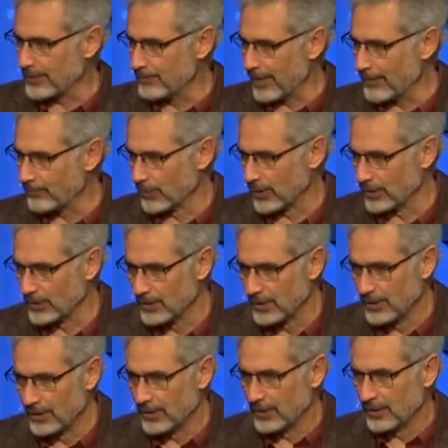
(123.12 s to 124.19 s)
remember
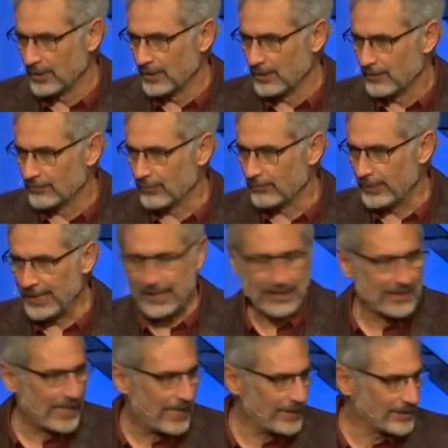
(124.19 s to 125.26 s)
from being
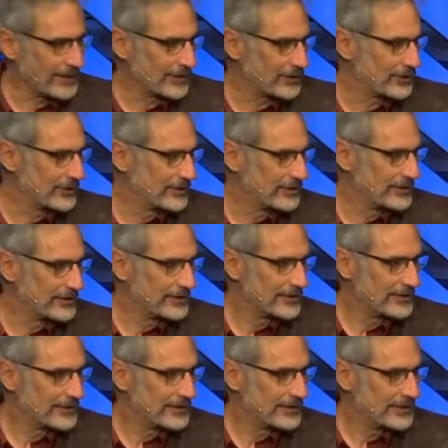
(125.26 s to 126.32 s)
in college?
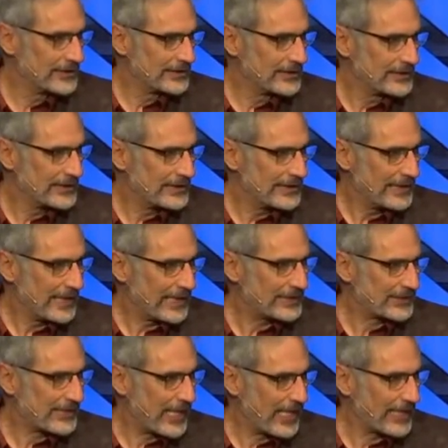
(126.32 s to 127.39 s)

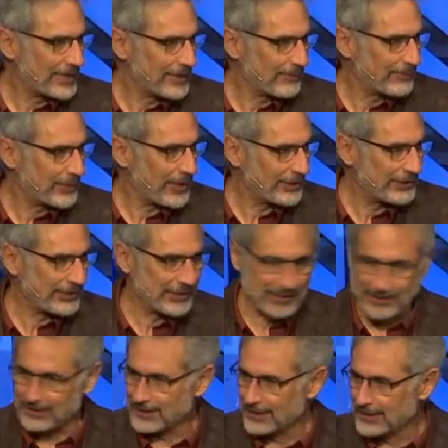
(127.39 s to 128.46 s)
it's kind of
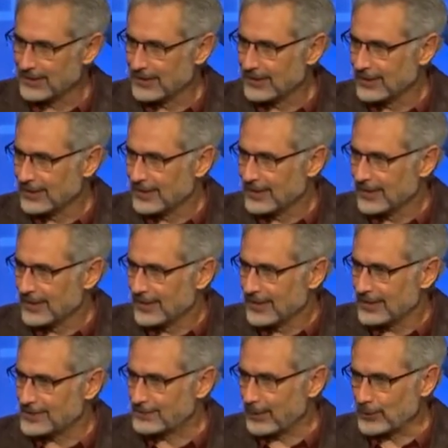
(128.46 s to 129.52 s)
depressing,
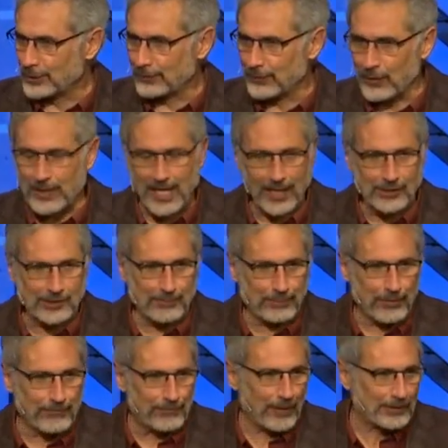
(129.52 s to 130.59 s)
especially for a guy who's a
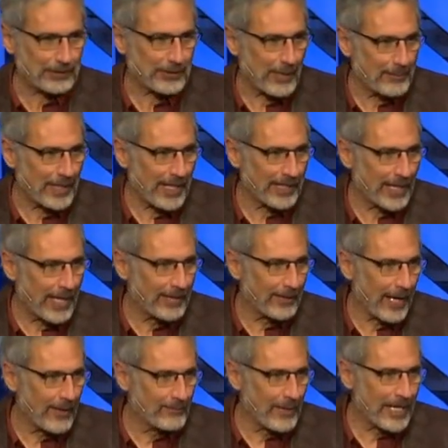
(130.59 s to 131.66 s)
professor. I mean, I,
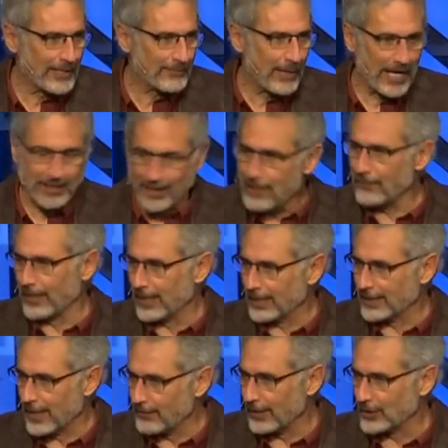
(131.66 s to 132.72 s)
I, I, make my
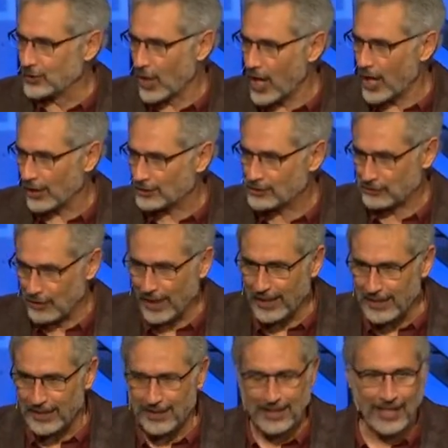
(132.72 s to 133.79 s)
living giving talks,
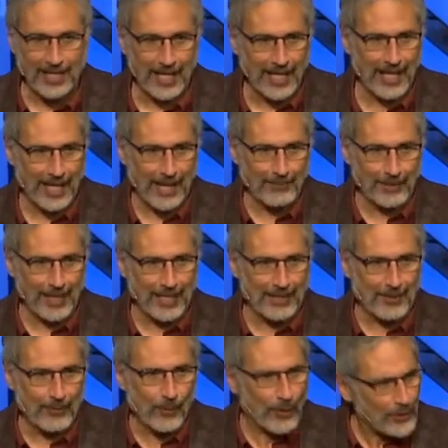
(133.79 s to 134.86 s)
right? And I'm
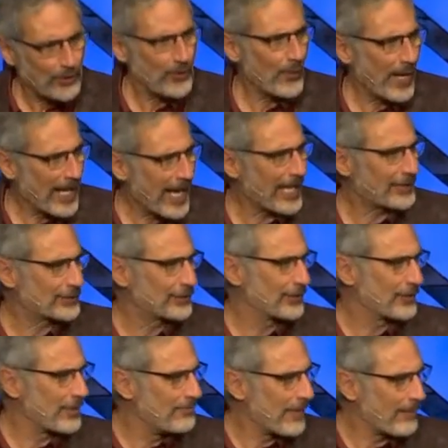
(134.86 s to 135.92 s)
like, what do I actually
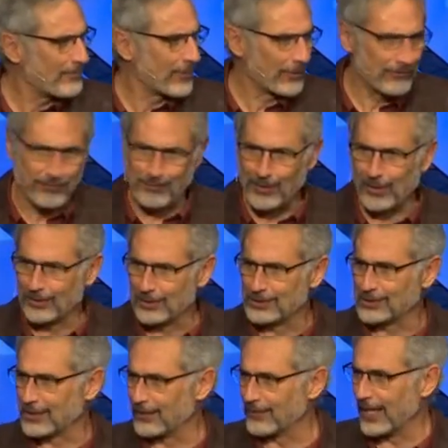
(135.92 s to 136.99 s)
remember from all this
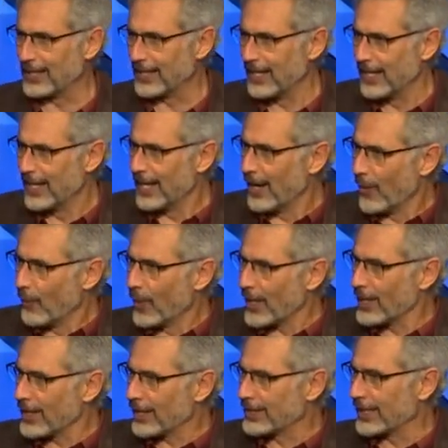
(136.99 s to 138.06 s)
stuff? And one
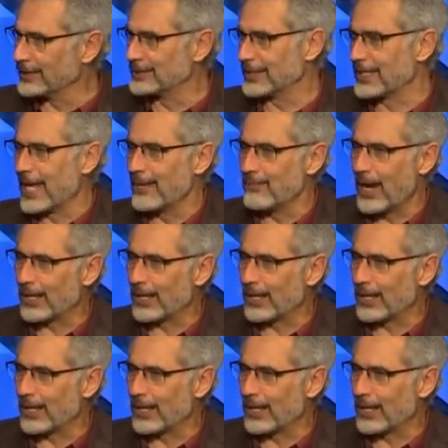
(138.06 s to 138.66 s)
of the things that came